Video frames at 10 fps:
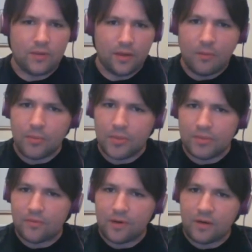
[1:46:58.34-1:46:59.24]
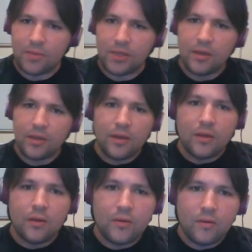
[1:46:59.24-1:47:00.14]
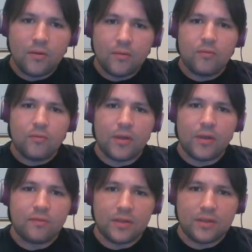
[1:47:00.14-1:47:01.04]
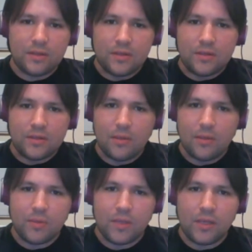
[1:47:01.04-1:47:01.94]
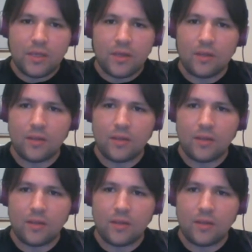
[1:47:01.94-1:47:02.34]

the numbers in front of me right off the top of my head.